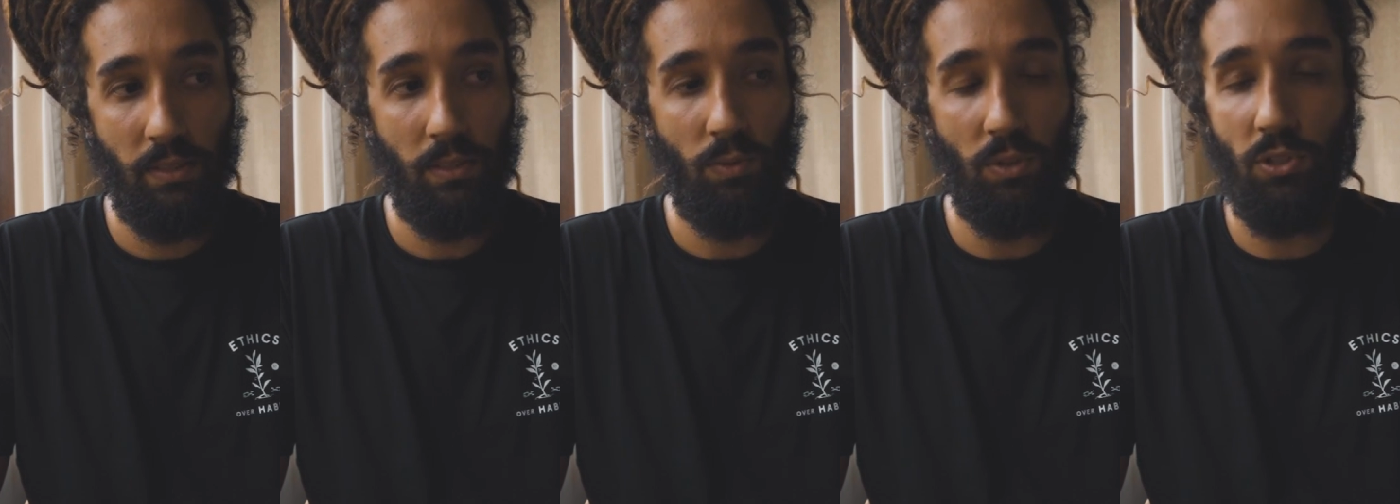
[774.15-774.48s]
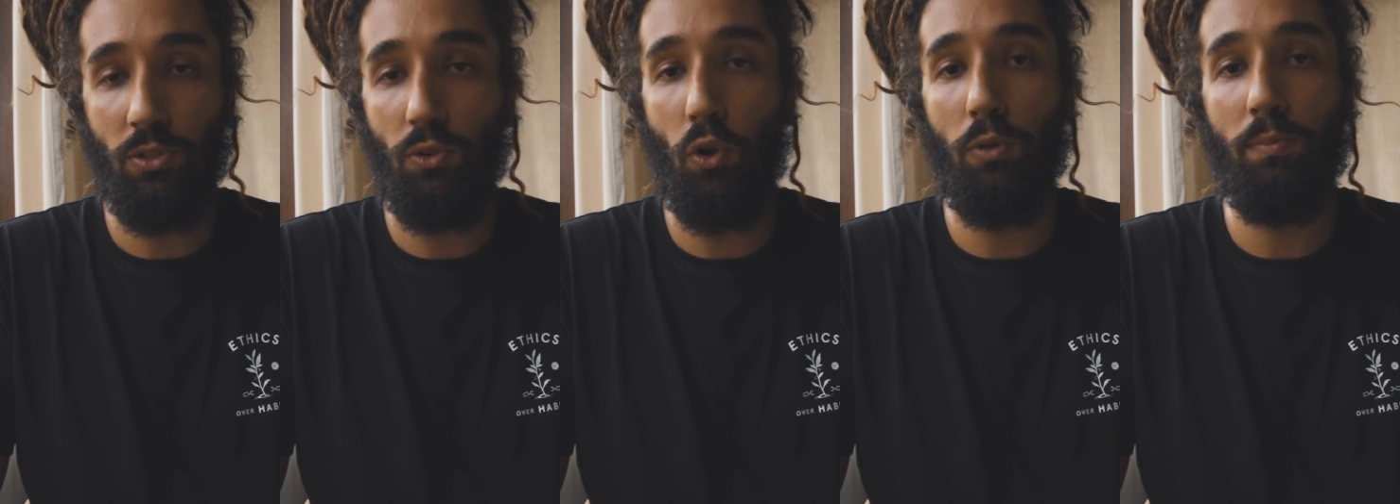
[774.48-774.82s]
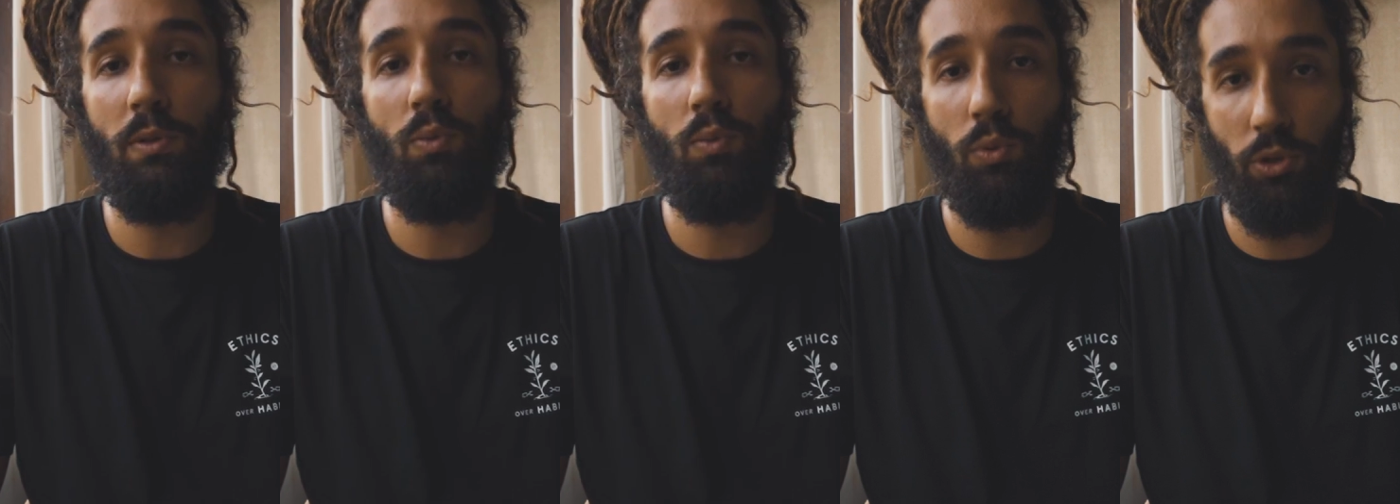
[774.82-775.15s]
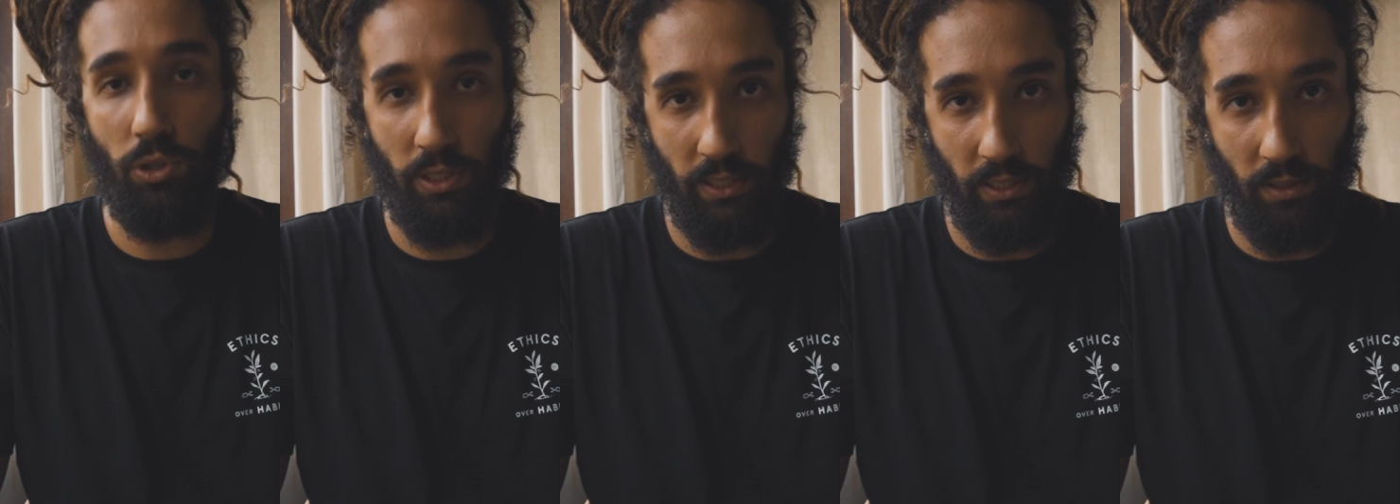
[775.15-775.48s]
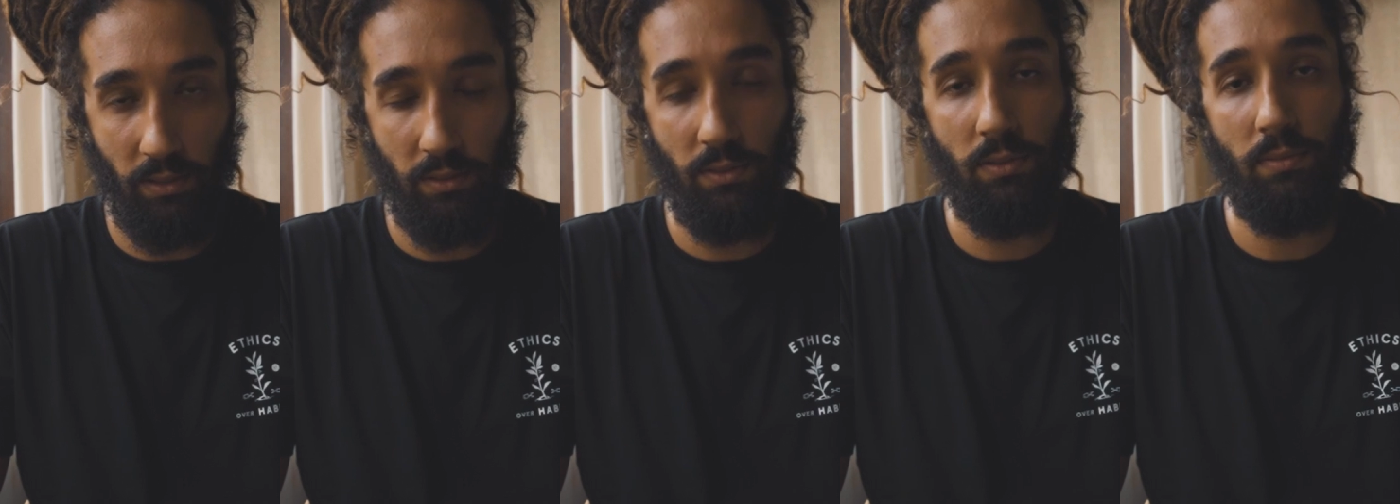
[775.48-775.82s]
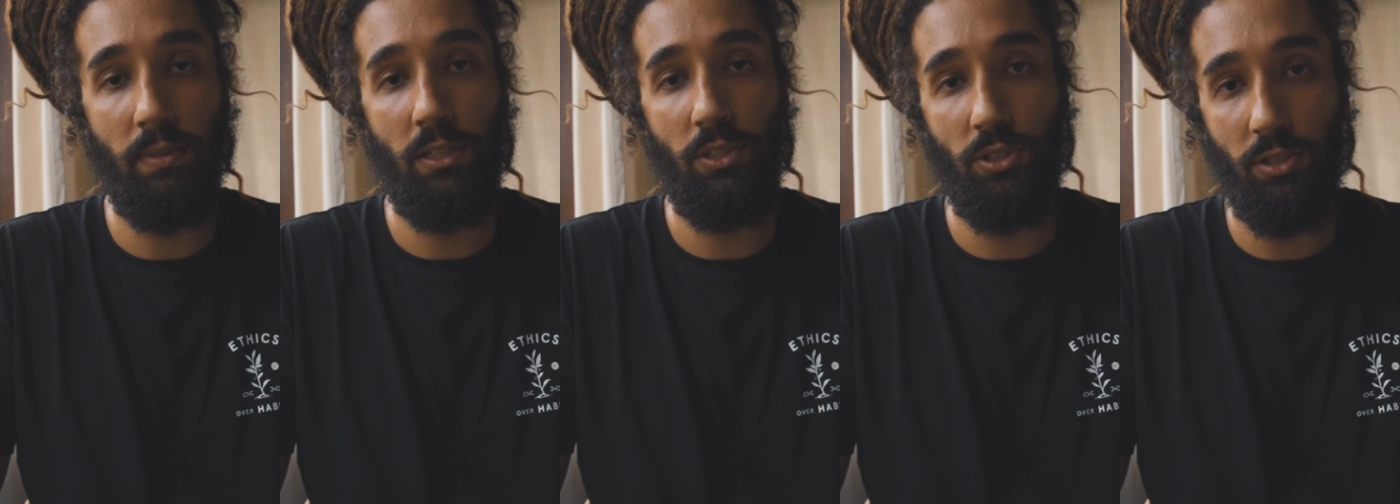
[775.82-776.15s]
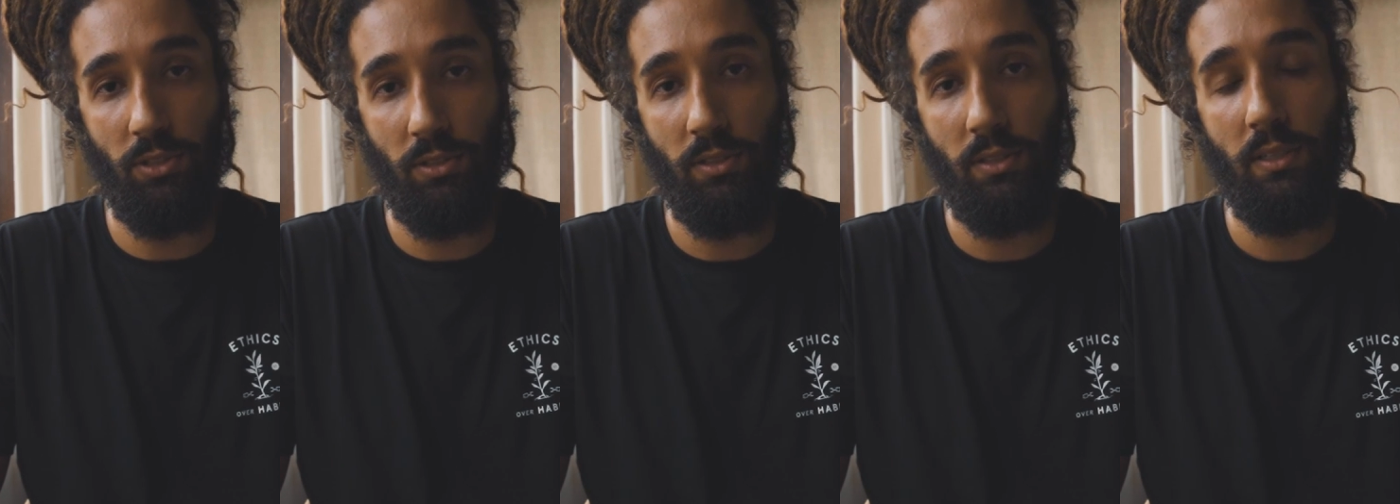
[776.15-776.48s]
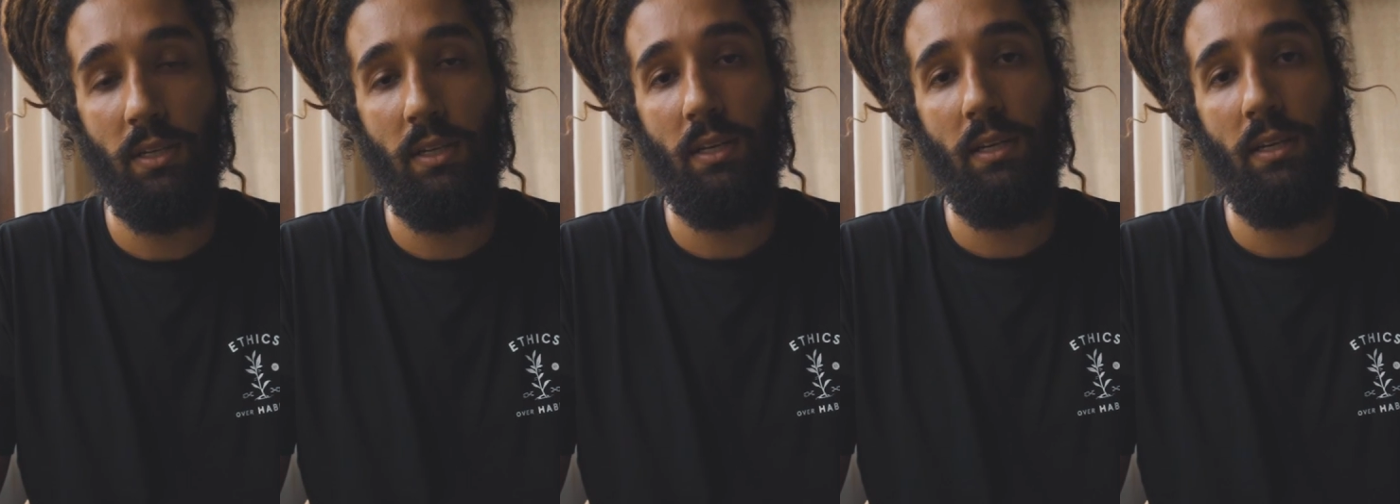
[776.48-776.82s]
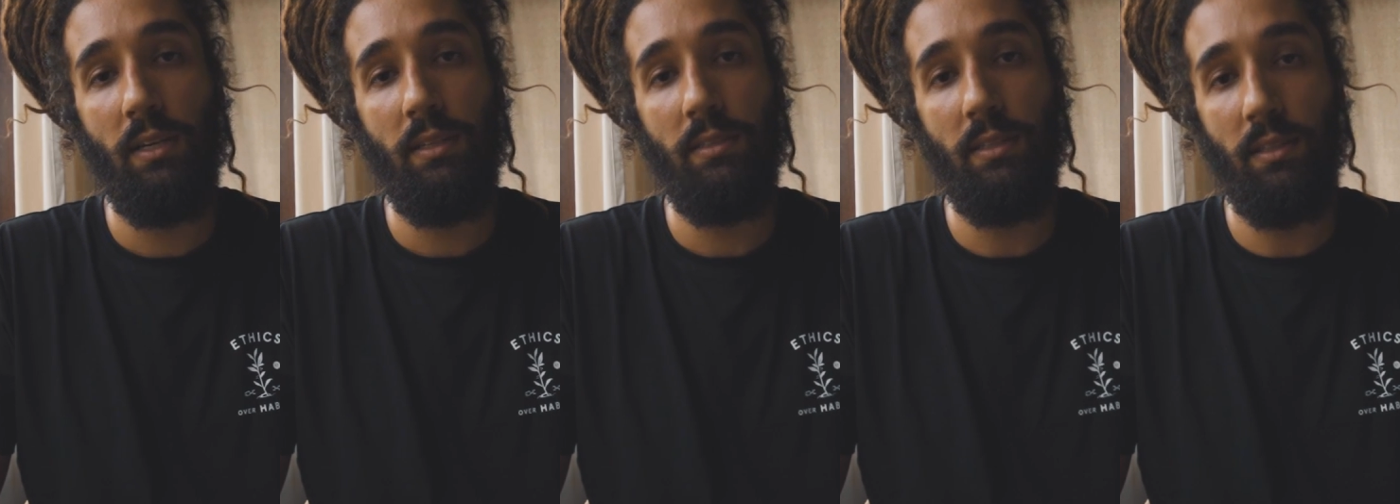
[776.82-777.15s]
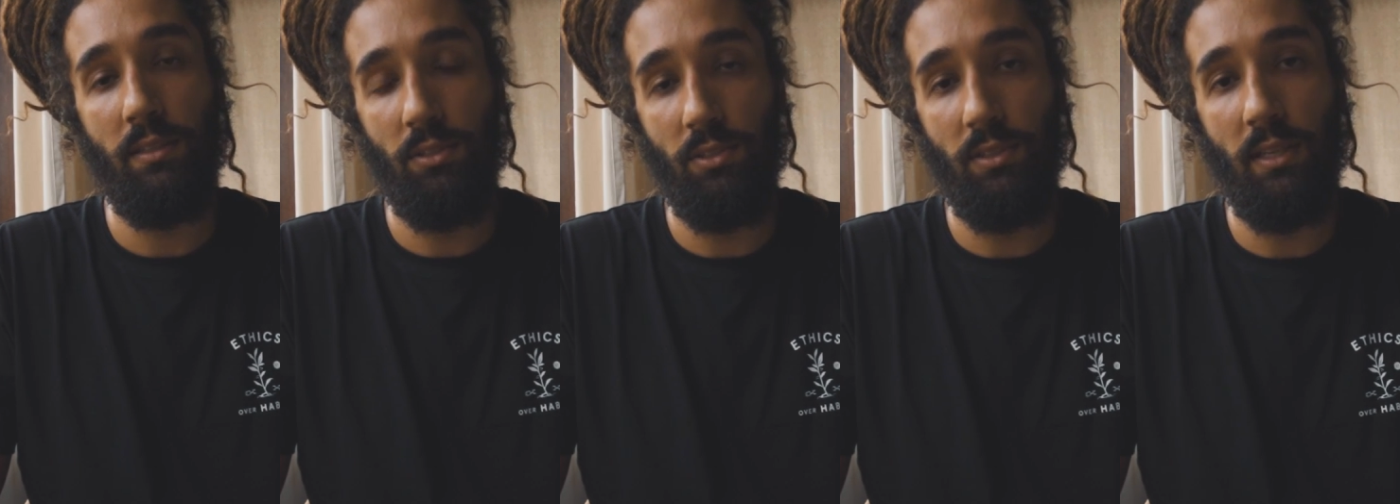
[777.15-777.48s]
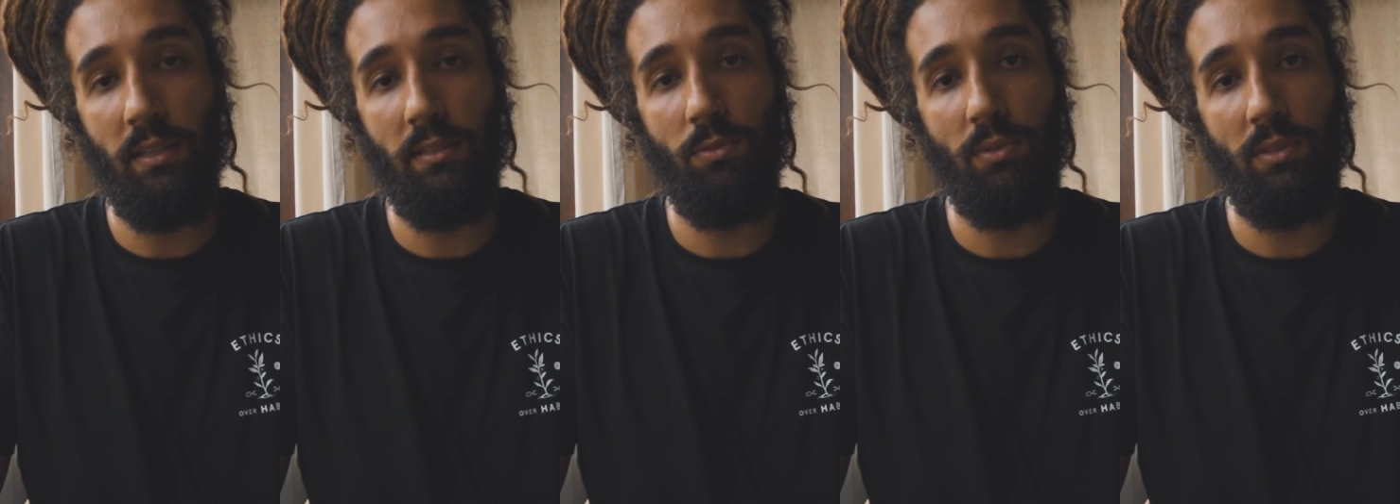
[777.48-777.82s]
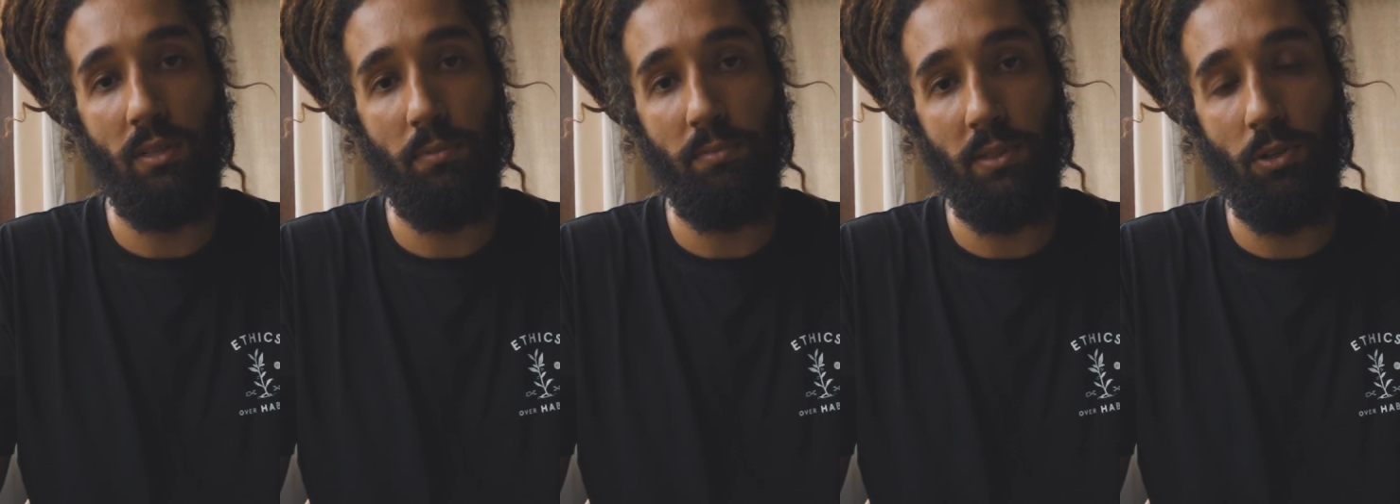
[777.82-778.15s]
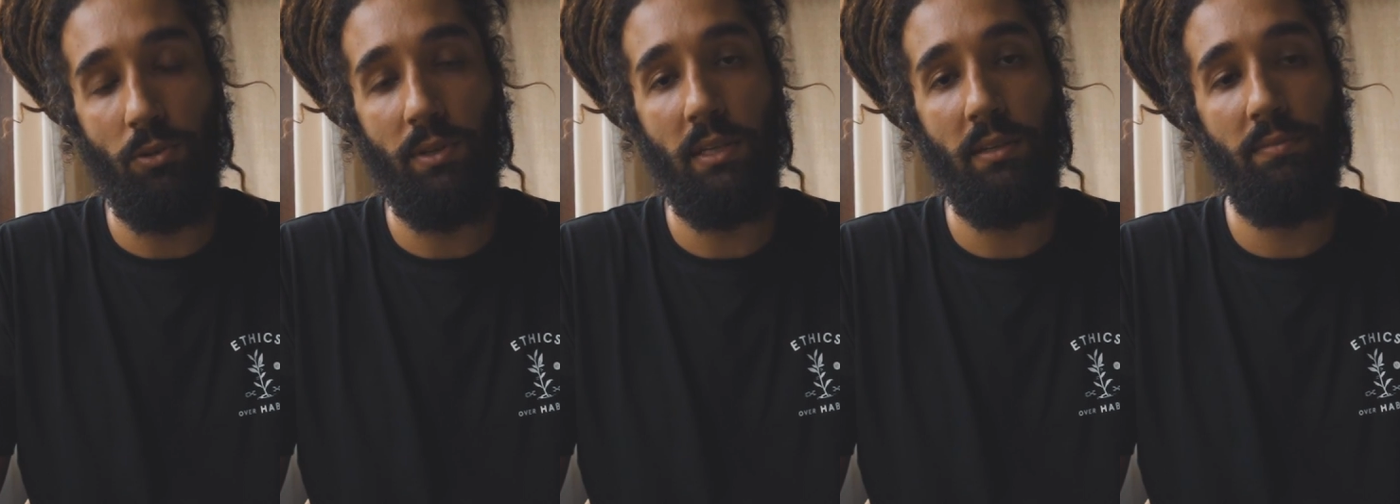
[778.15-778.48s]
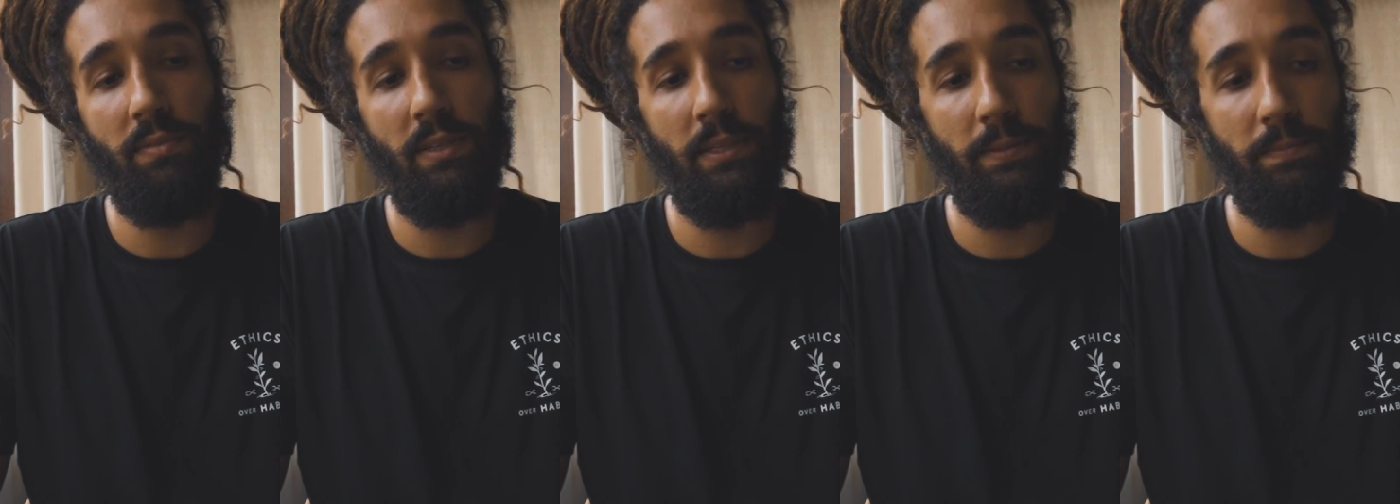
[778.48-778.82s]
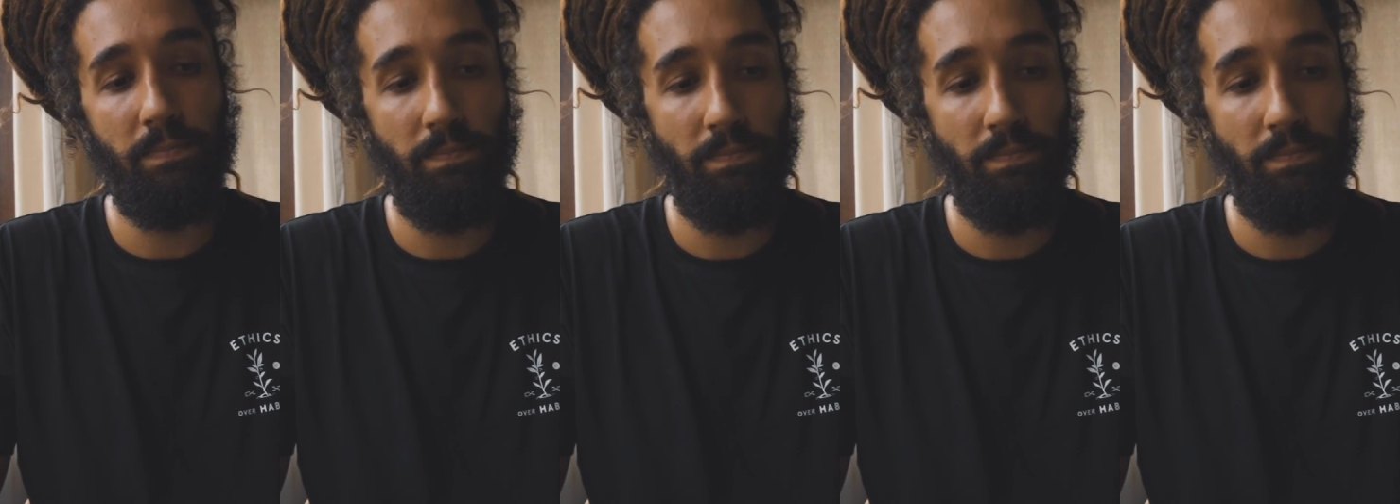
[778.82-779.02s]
We should all be working to make sure that her death will not be going in vain.